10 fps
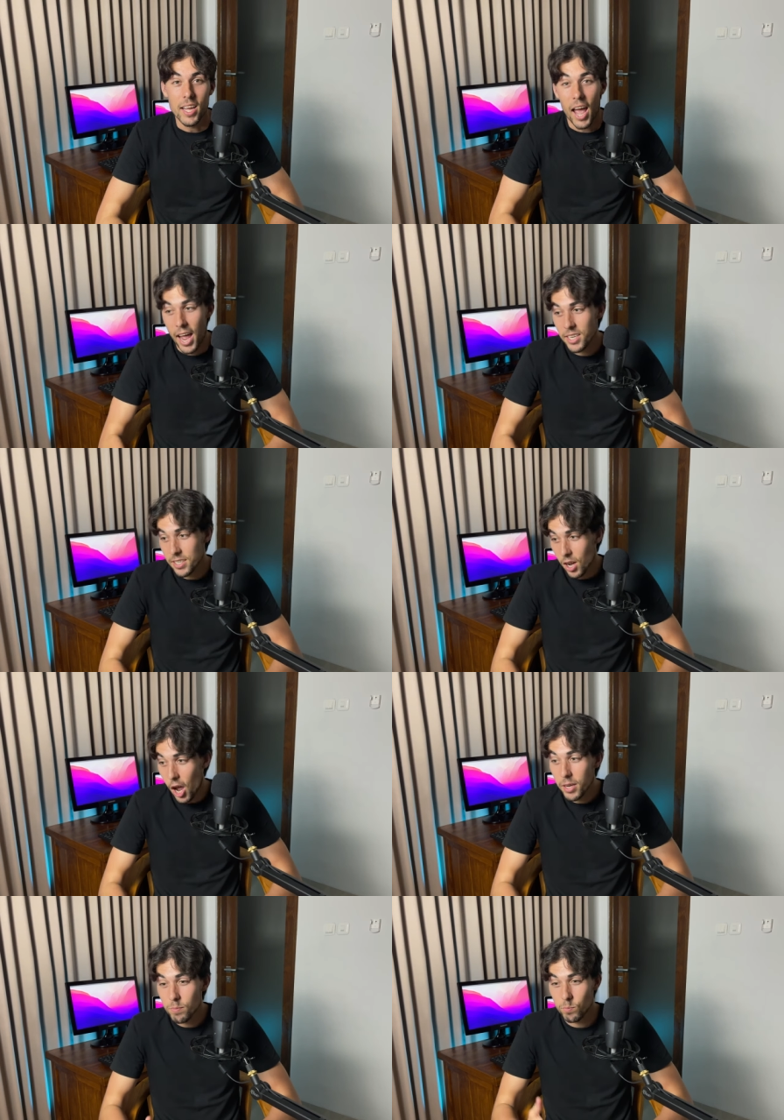And
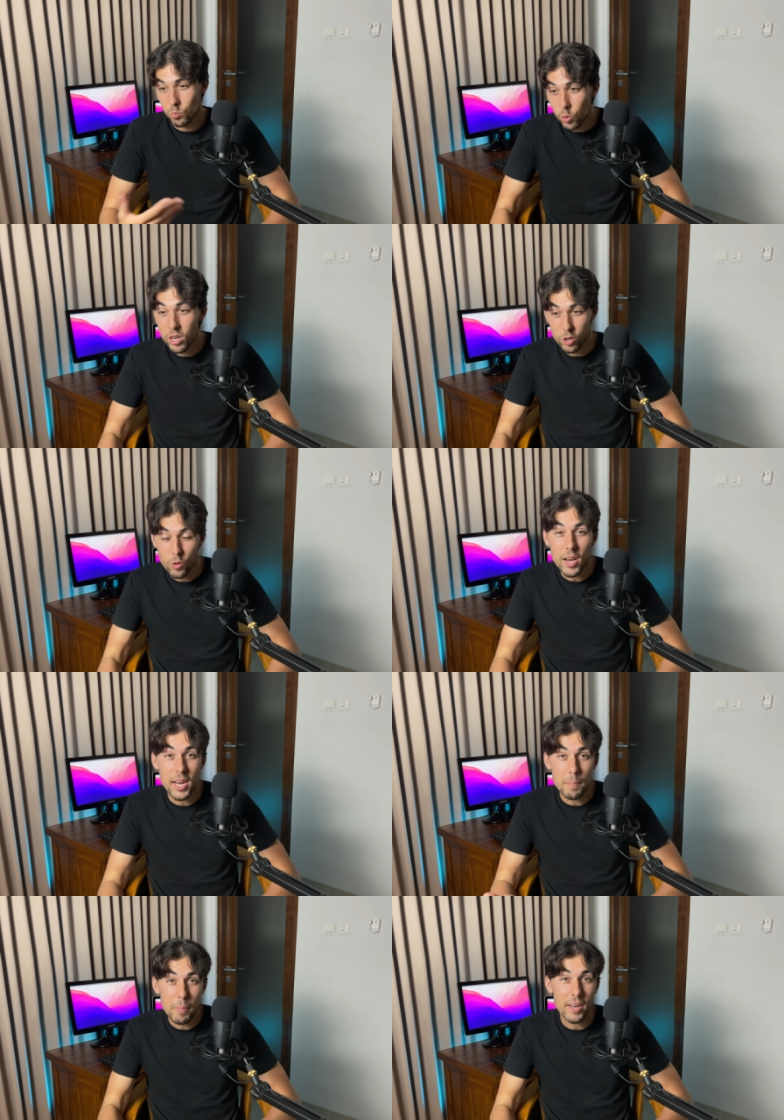I would
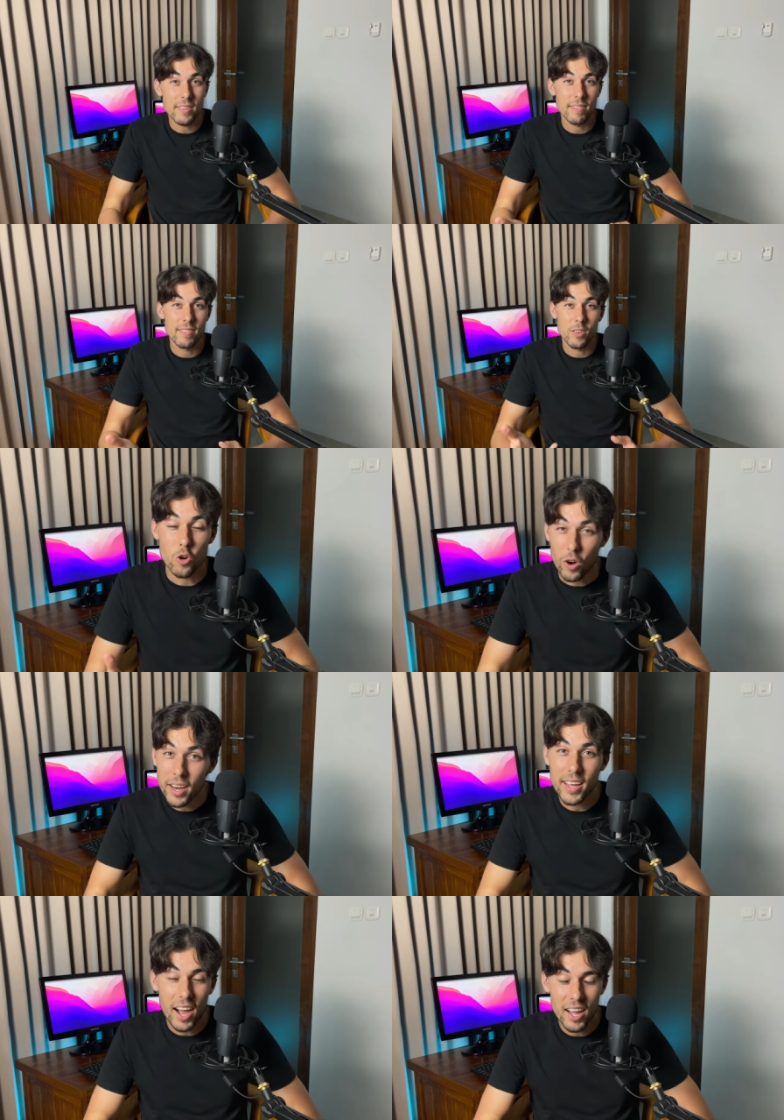agree, but
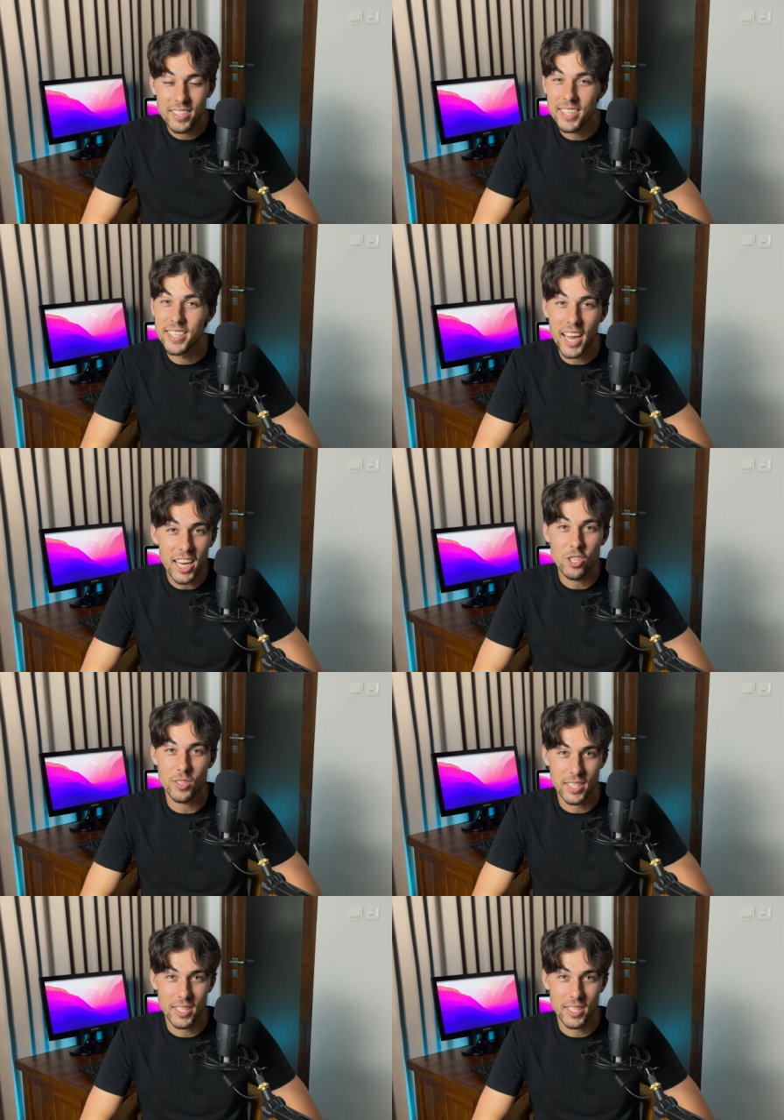credit cards are dangerous